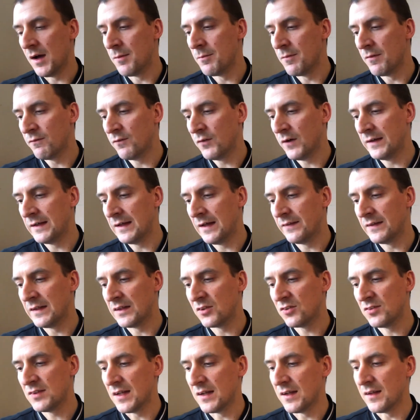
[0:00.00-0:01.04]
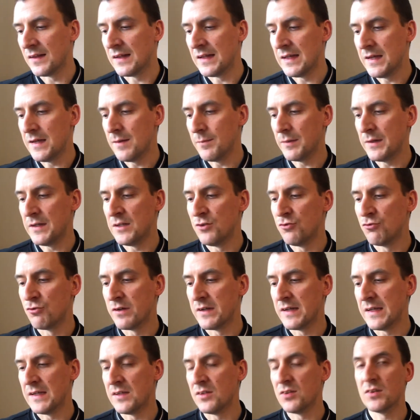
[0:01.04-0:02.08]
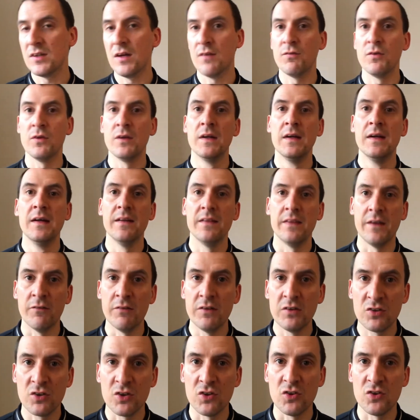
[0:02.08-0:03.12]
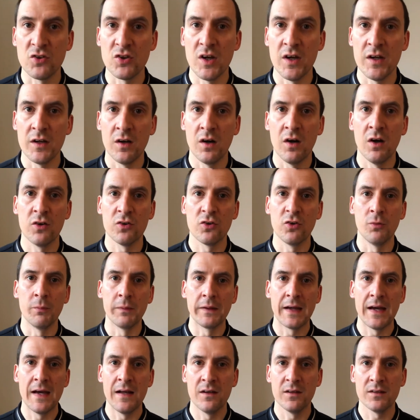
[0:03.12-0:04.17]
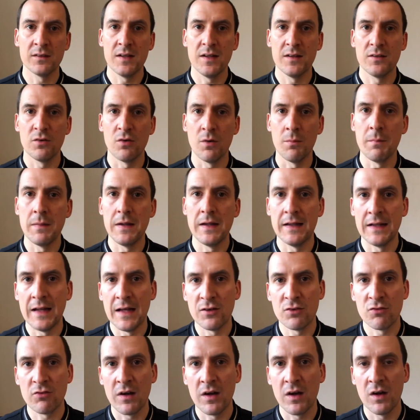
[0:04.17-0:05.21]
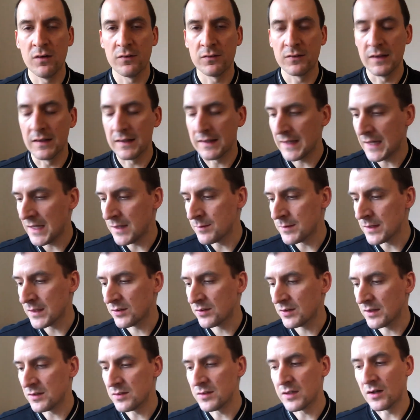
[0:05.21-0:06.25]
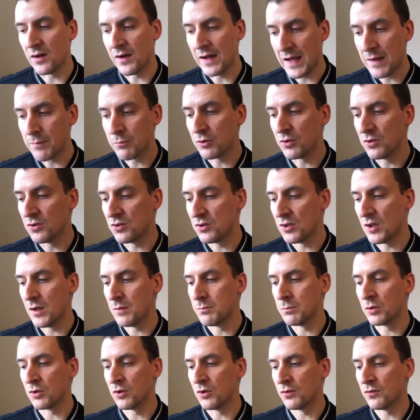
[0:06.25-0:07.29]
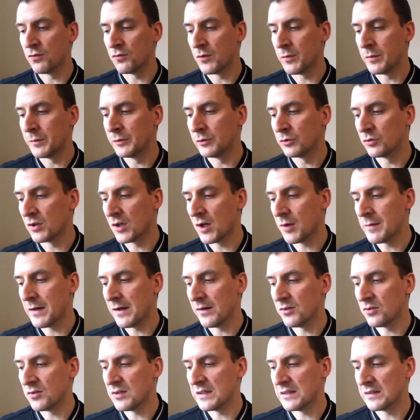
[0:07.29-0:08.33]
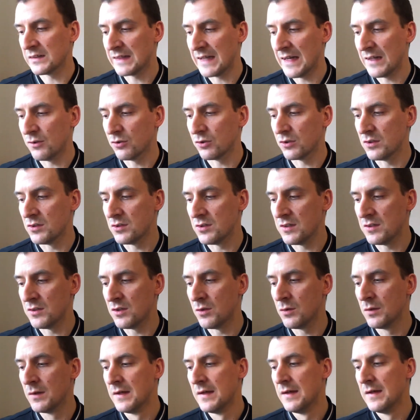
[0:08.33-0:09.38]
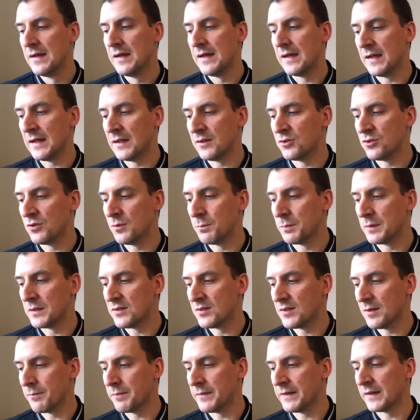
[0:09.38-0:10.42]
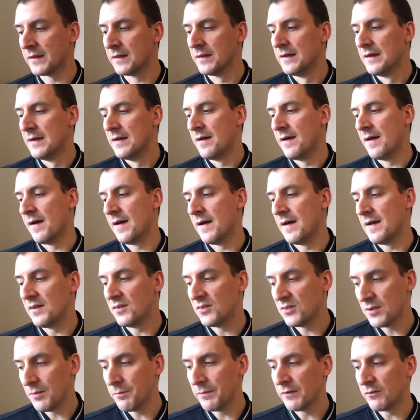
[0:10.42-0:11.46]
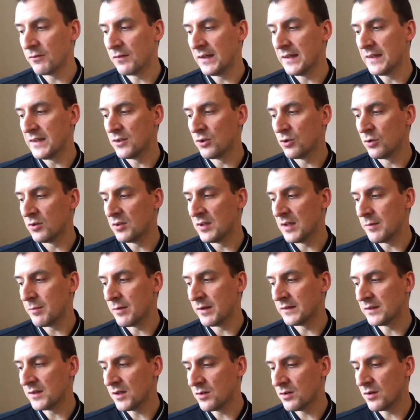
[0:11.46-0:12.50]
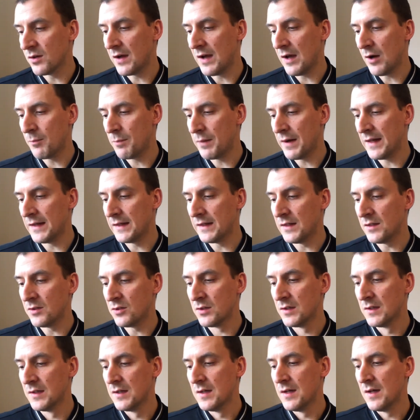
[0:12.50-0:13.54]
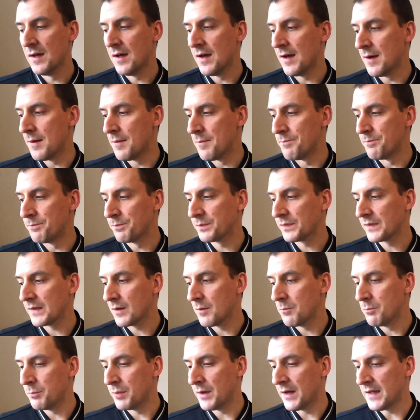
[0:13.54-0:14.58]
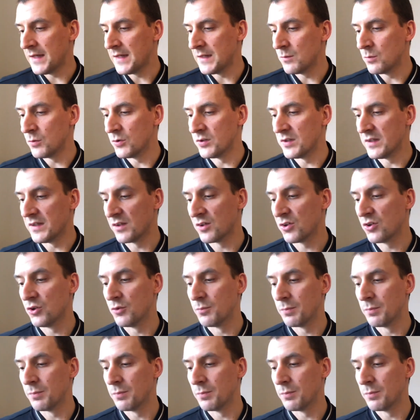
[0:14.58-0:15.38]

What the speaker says: find out the extent of the hip injury he suffered. There is concern at Arsenal. Mikel Arteta admitted that straight after the game yesterday. He said, I am concerned because for Emil to come out and say, I cannot continue, it should be something. It's something related to his hip. I don't know how bad it is. But he was in a good